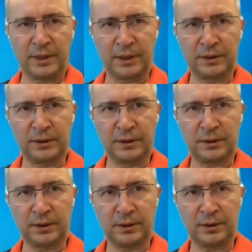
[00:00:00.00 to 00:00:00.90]
And
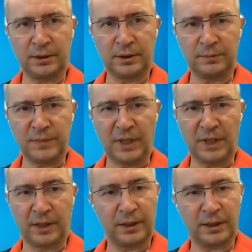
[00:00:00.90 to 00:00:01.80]

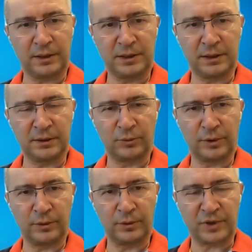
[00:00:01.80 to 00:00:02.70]
yeah, at the end,
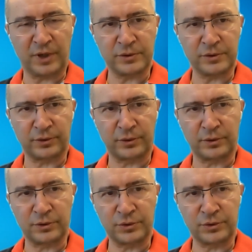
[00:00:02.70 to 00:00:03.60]
we will try
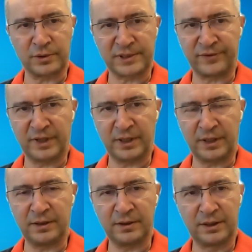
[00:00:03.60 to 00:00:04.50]
also a short
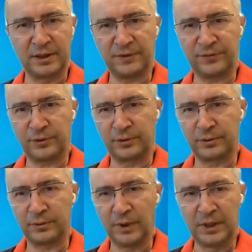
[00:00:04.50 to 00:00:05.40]
survey if
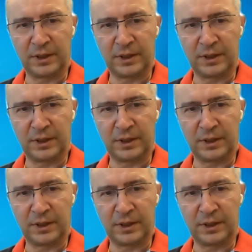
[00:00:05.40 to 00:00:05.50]
you,